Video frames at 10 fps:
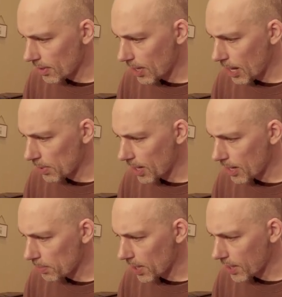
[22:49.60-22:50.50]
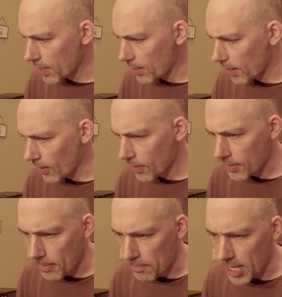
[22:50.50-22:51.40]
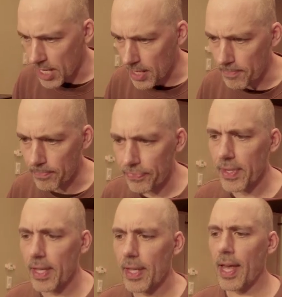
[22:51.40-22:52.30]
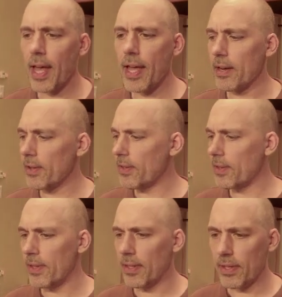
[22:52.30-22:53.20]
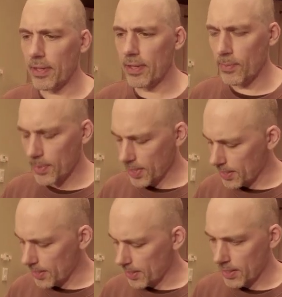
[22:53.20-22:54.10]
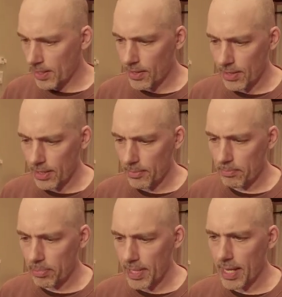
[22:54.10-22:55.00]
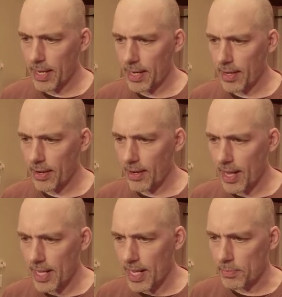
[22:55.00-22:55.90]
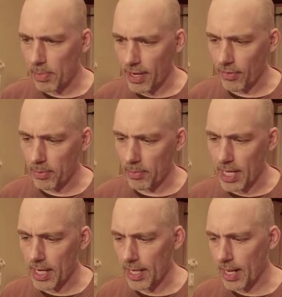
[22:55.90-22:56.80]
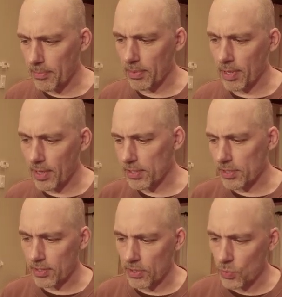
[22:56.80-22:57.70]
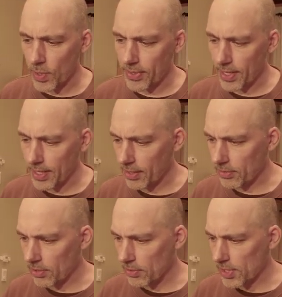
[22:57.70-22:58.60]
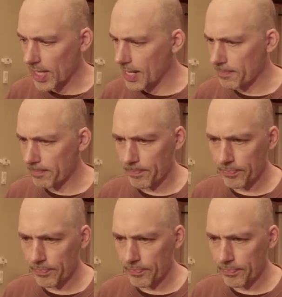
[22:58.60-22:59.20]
apply plugin on mid, and we're gonna play. Let's play from the beginning, and I'm gonna tweak the controls again.